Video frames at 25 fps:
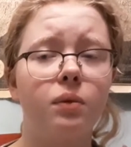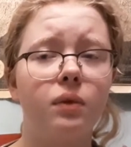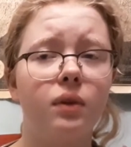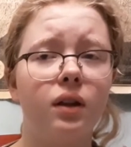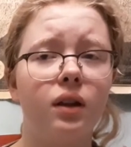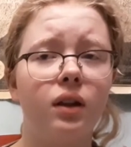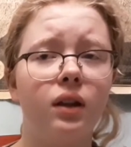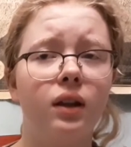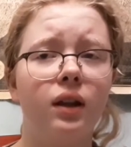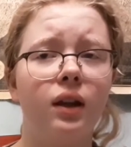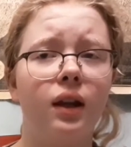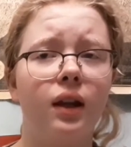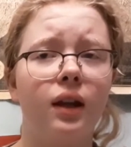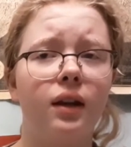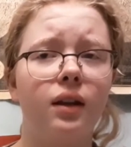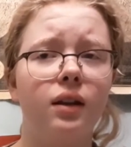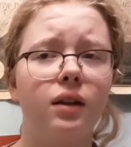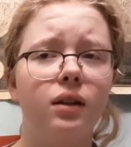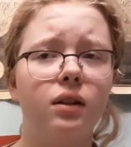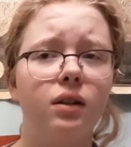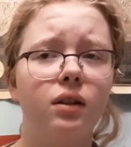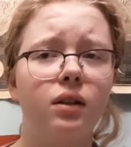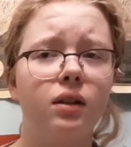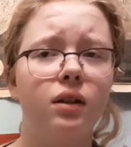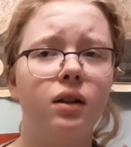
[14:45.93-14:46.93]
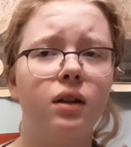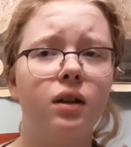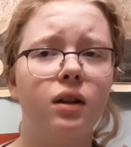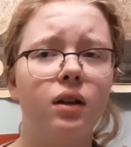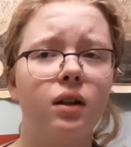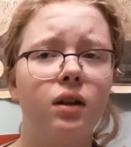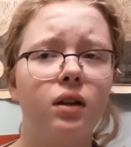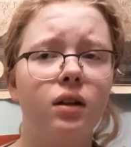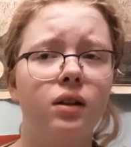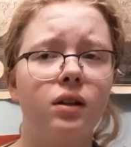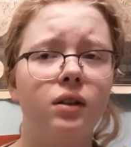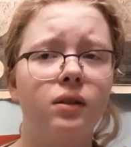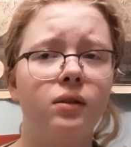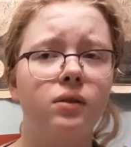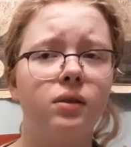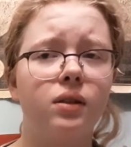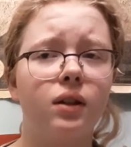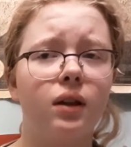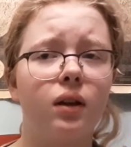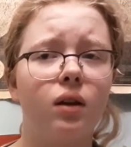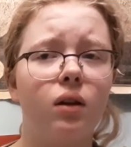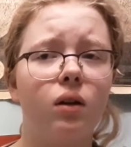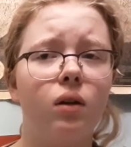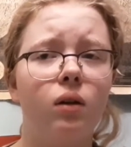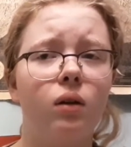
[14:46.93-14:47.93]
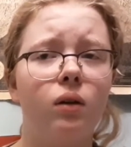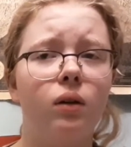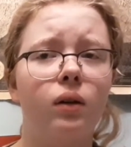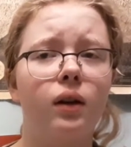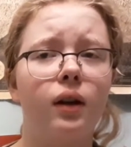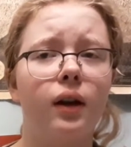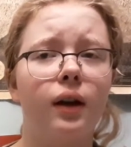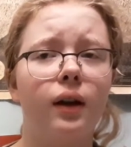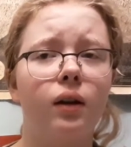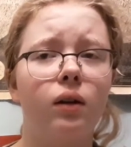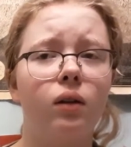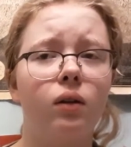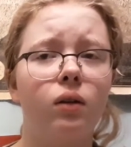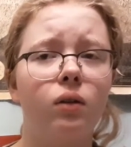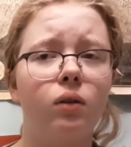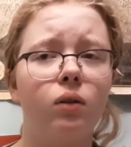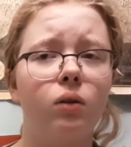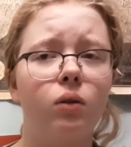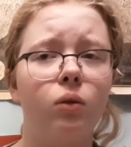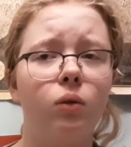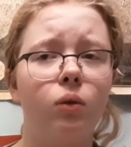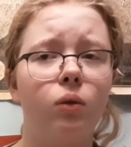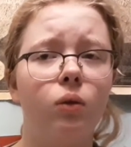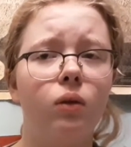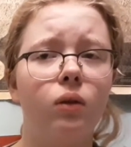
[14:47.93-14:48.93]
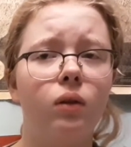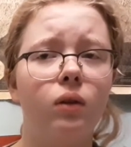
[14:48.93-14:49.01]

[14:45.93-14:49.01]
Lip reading: And then he was like, oh, okay, cool.